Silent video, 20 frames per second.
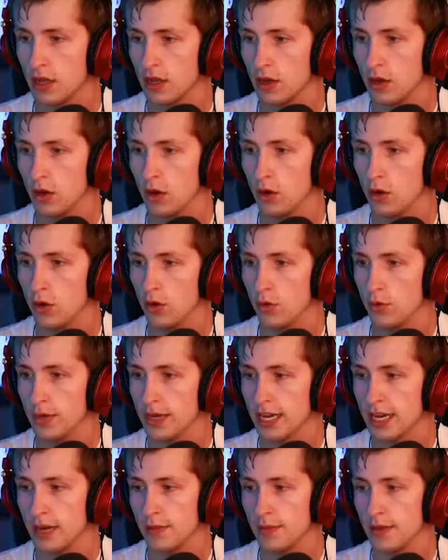Oh, we
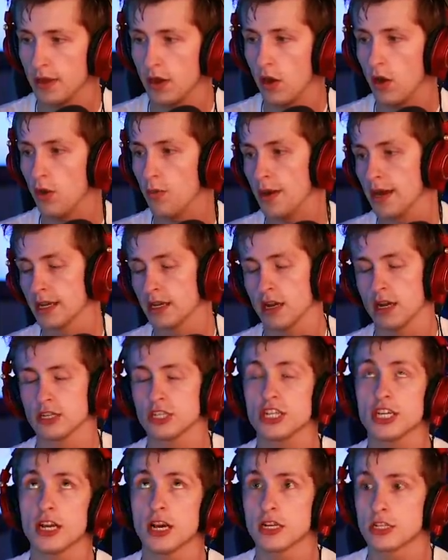gotta be. Oh my gosh,
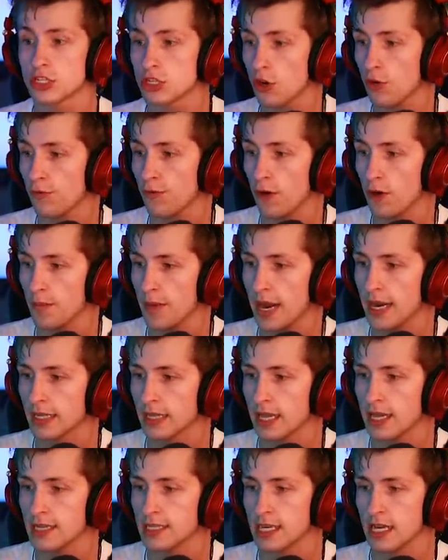he got so far back
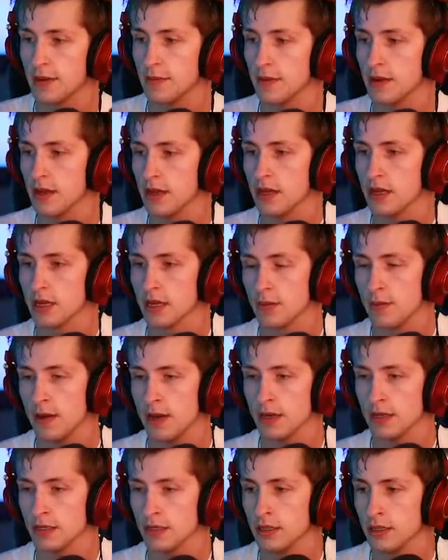that time. Come
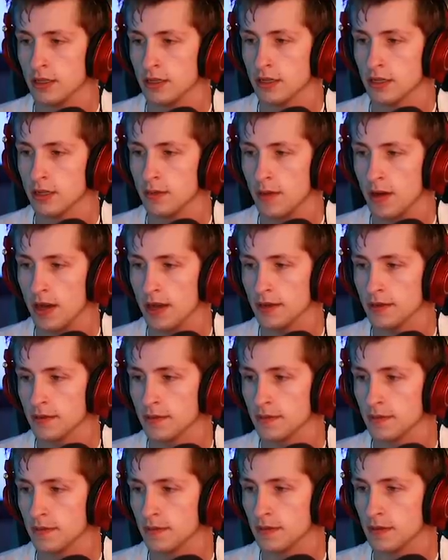on. Come on.
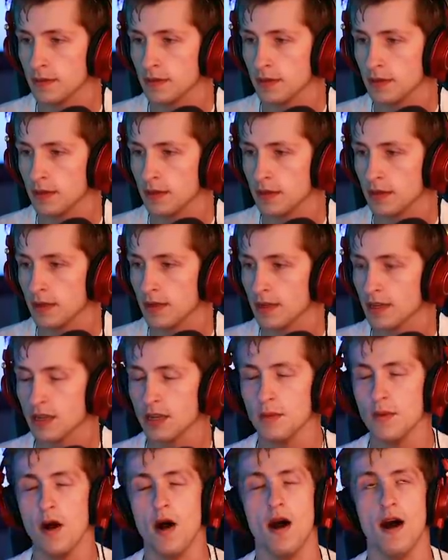
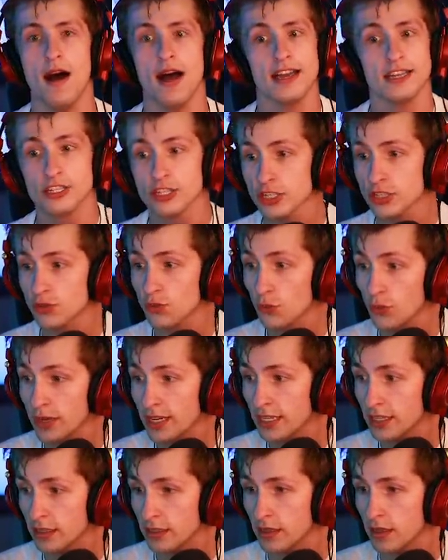Come on. Just
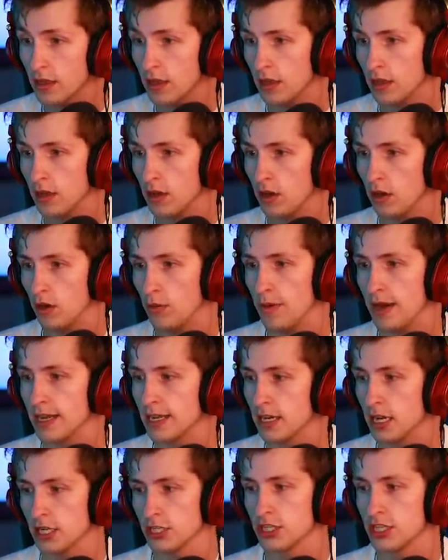reel. Oh my
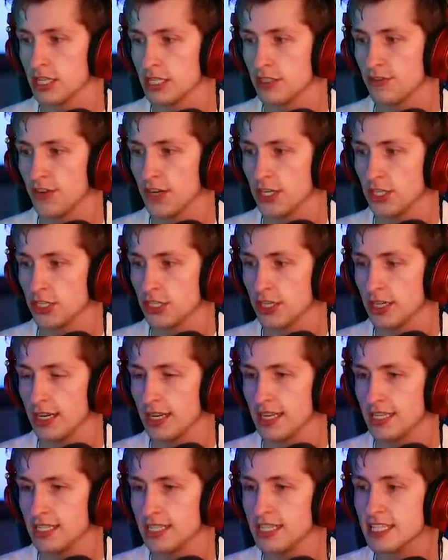gosh, this fish
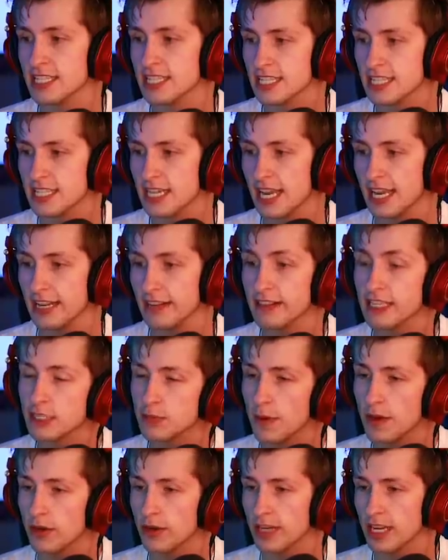is insane. This
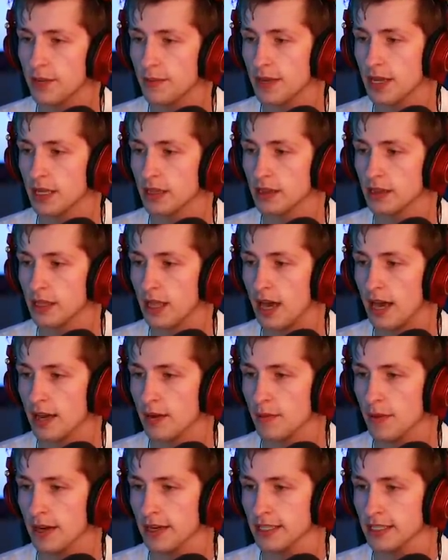better get me a lot
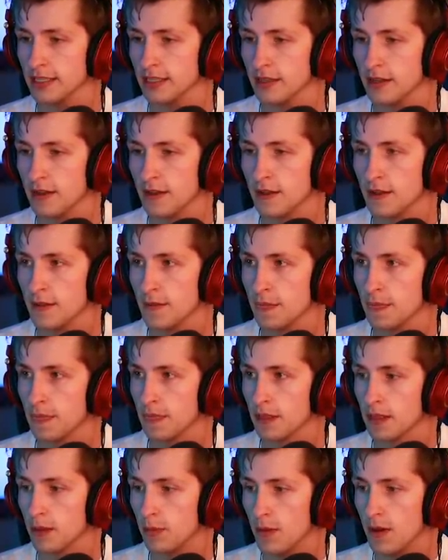of money.
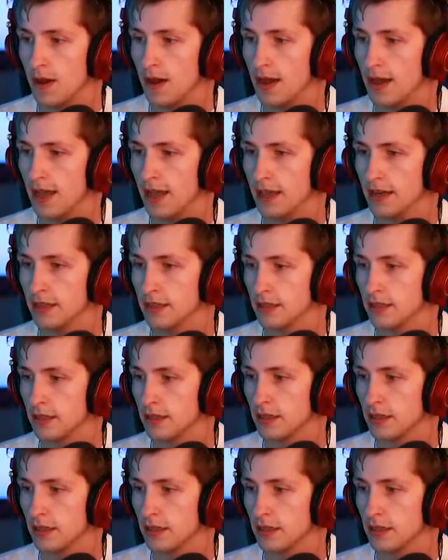Come on.